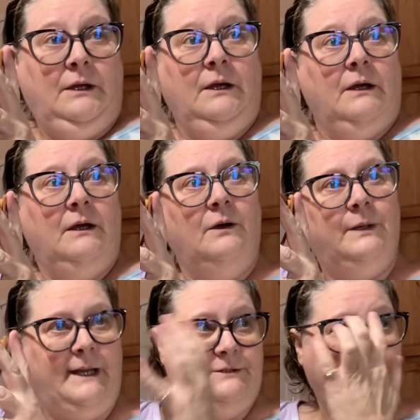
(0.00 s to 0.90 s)
Oh, what
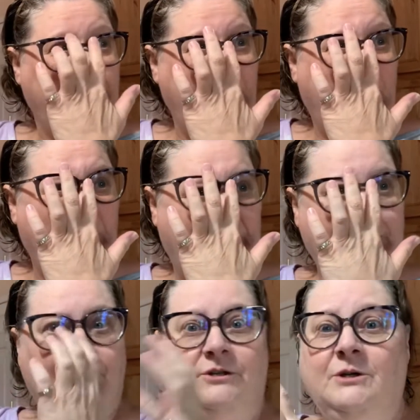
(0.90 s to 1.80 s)
else could you put in here?
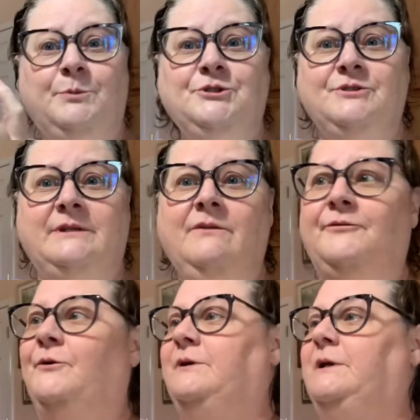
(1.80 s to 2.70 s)
You could put your cell
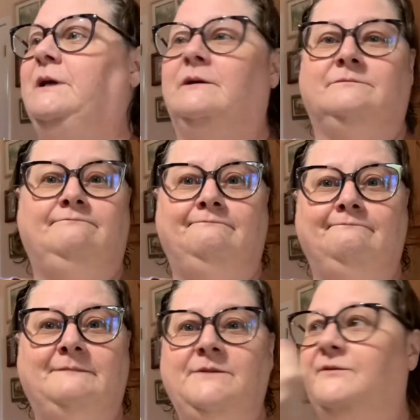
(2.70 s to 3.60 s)
phone in here.
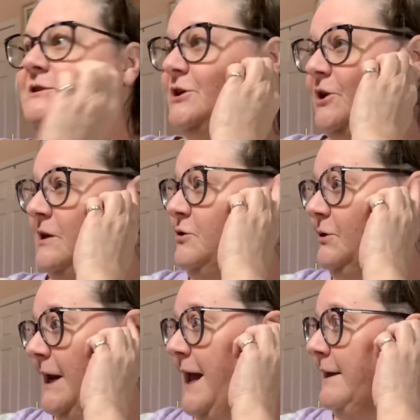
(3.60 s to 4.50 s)
If it's, you
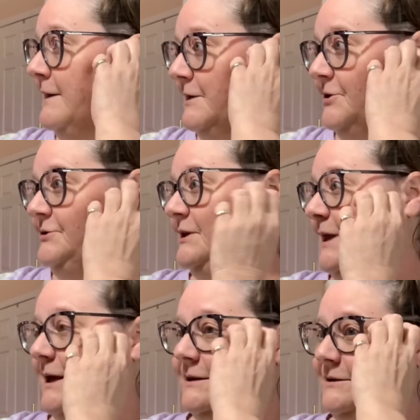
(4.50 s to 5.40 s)
could hang it close to
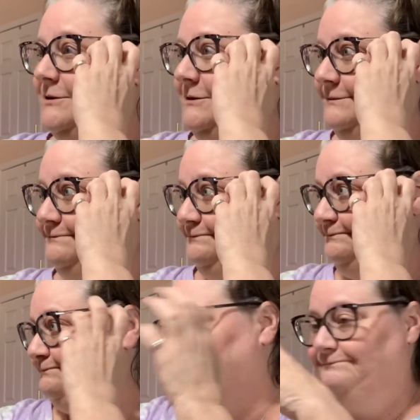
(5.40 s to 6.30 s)
like a little
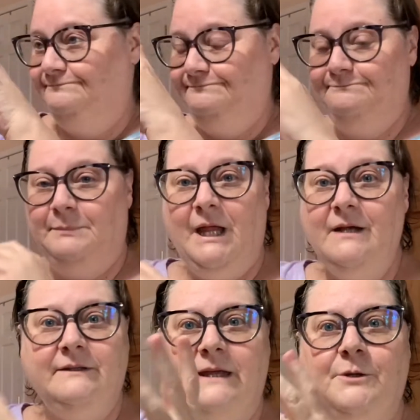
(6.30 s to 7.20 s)

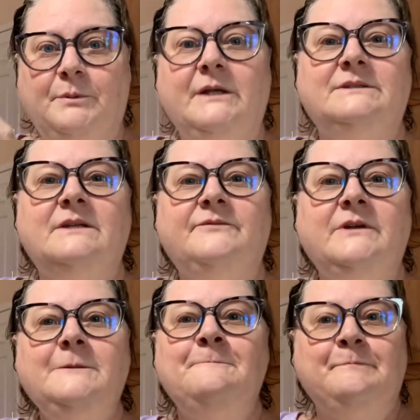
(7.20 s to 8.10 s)
plug that you plug stuff in.